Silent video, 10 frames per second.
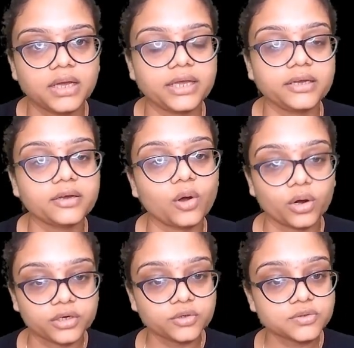In
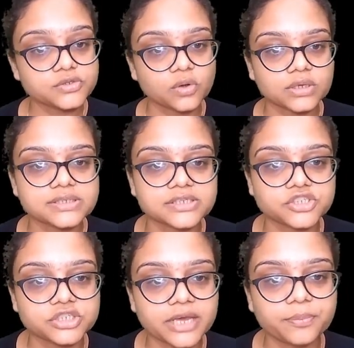order to solve
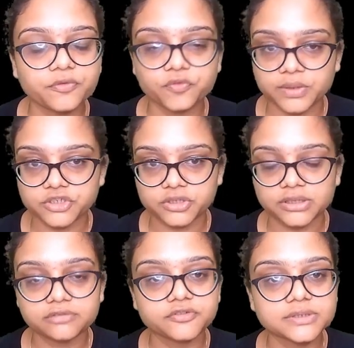such type of
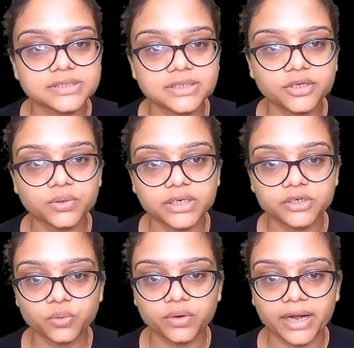question, the first thing you
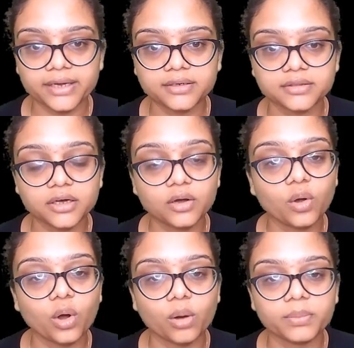need to write the
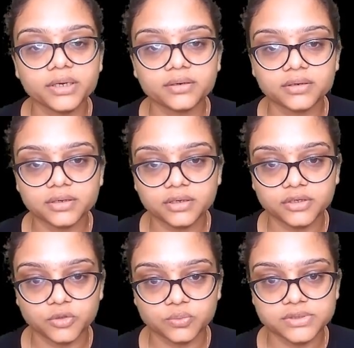common
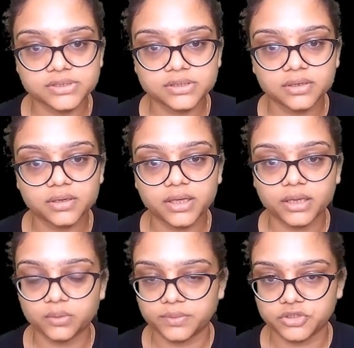used
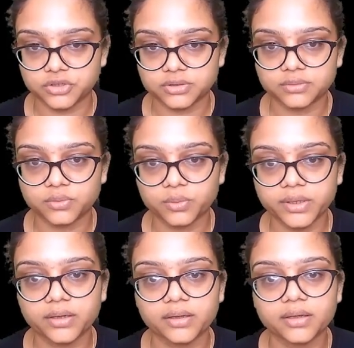equation.
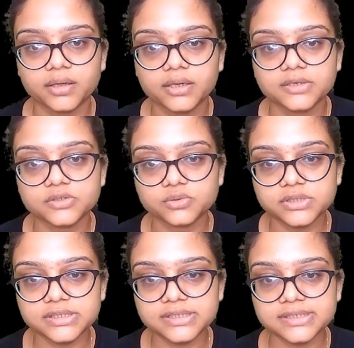Okay. So
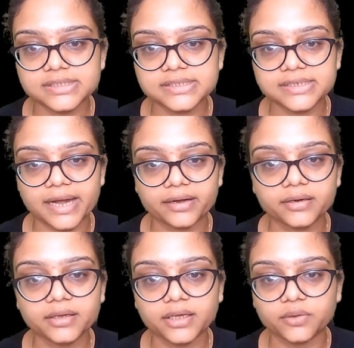this is the
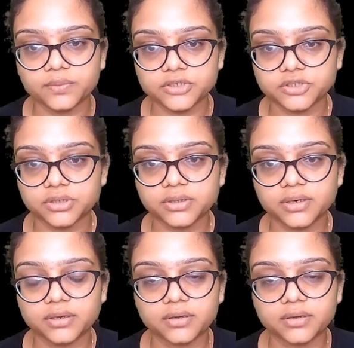standard equation